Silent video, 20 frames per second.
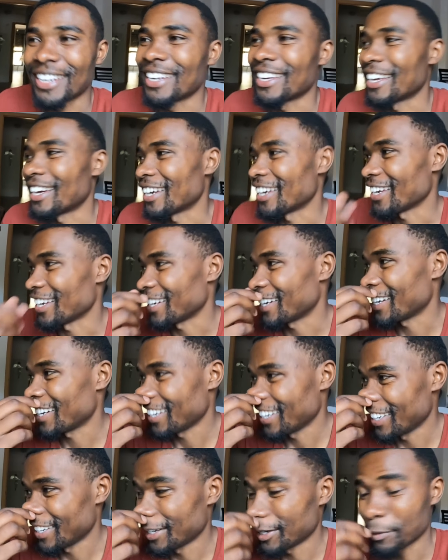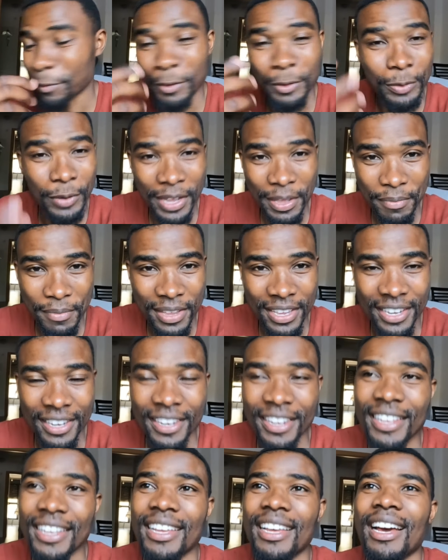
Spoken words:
Like, what do I mean?